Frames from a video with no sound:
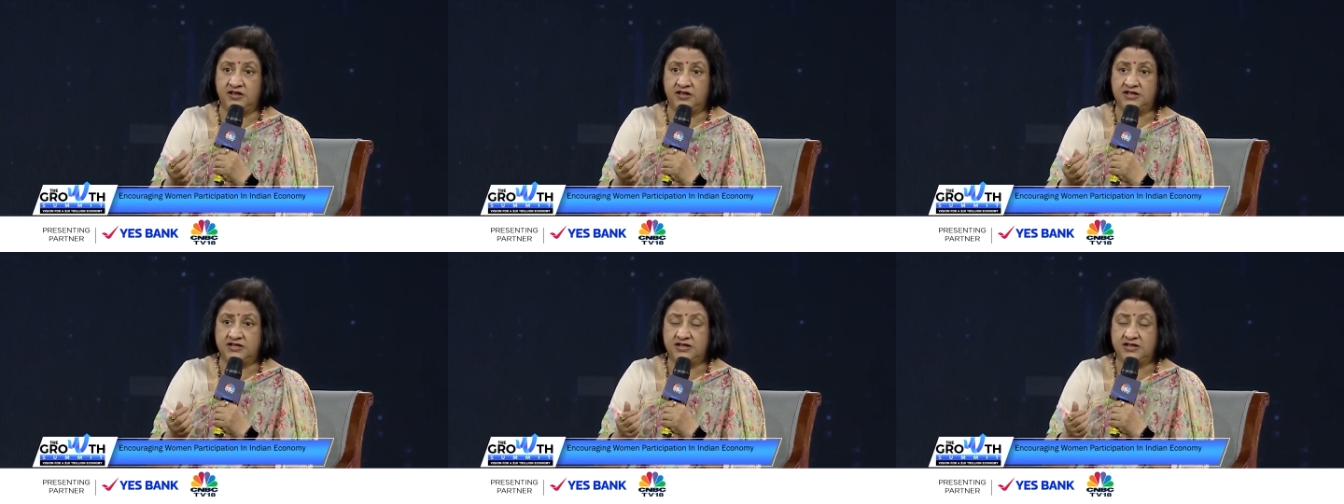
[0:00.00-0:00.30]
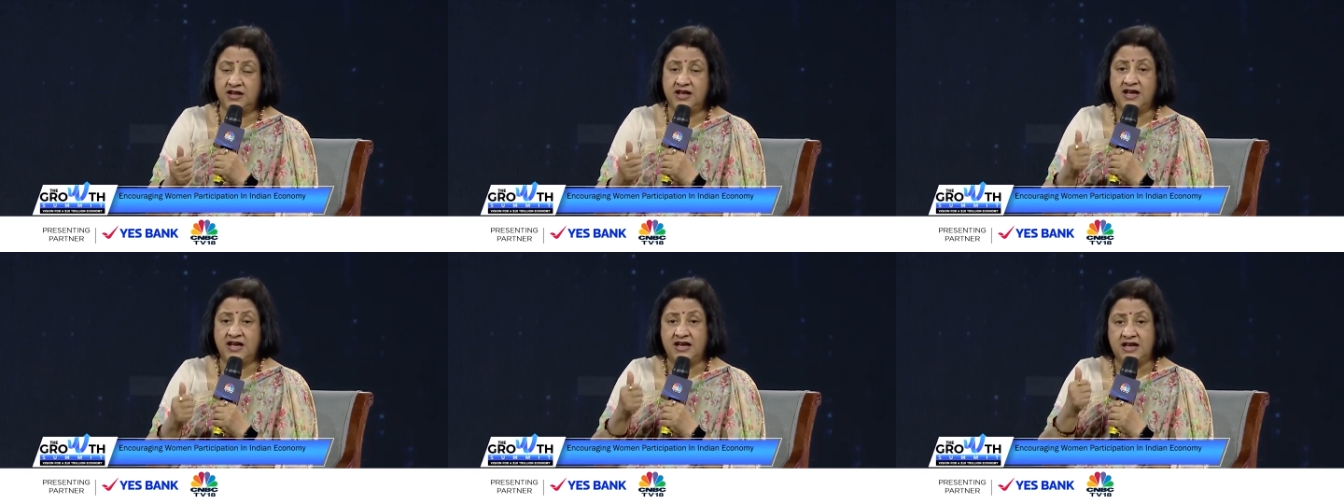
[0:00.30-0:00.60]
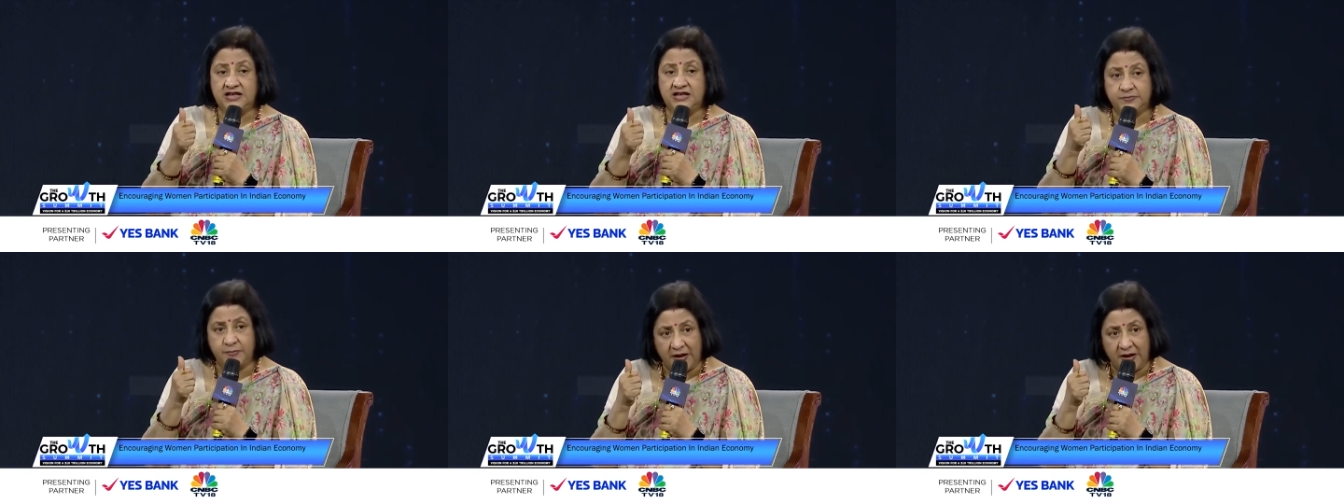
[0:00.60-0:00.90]
this
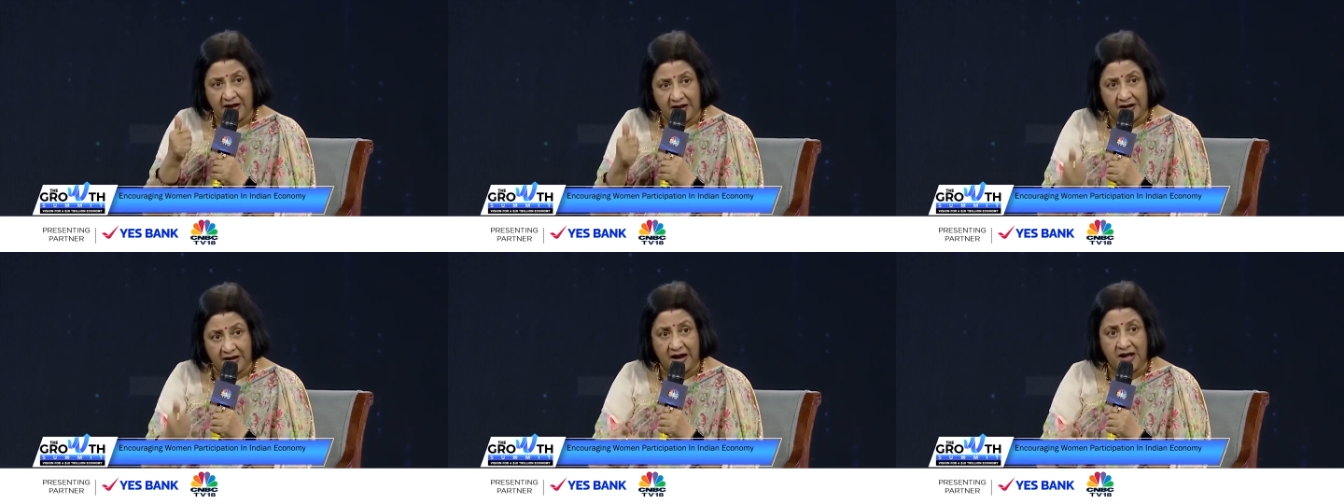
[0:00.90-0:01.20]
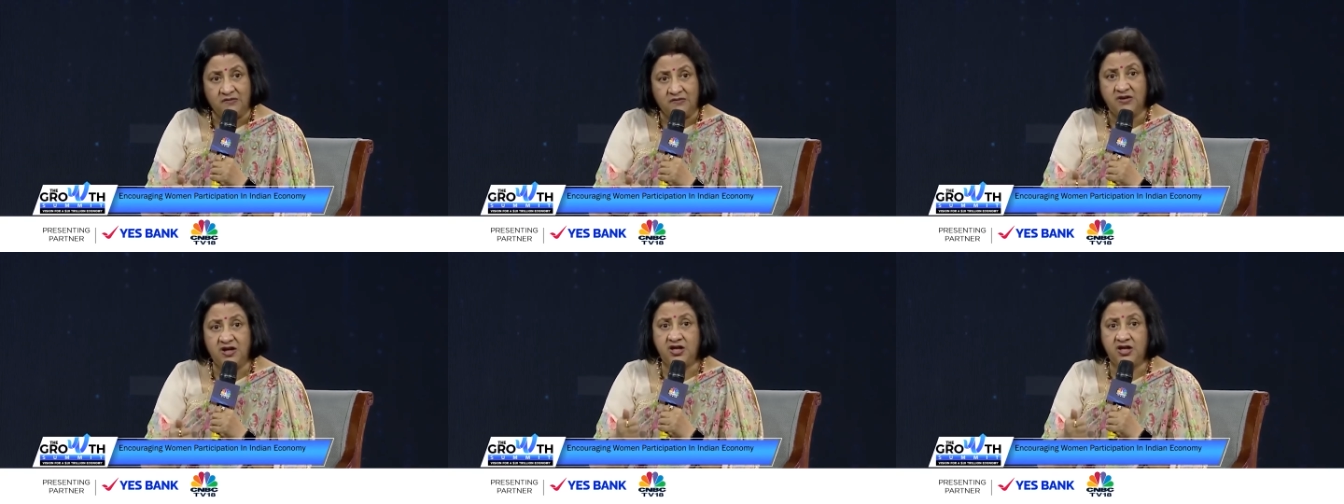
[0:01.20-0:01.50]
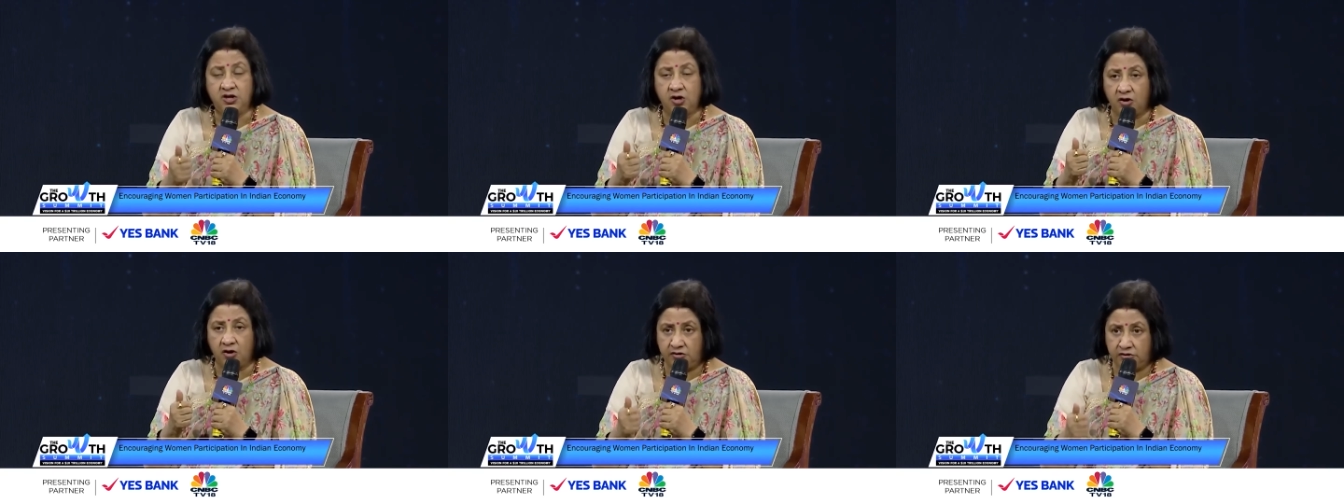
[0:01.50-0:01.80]
is by
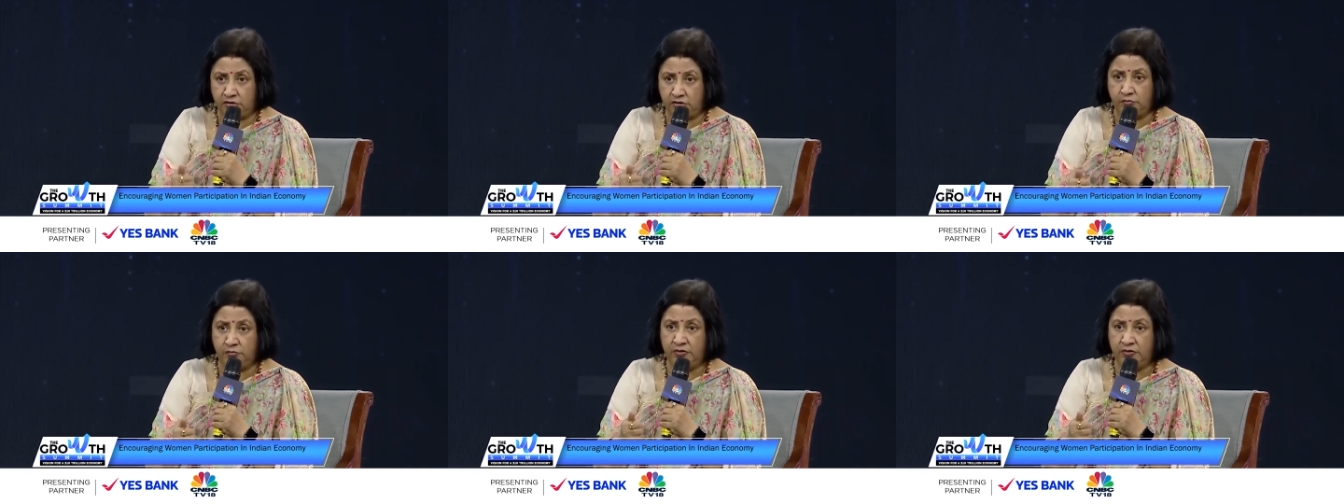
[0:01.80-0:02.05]
allowing your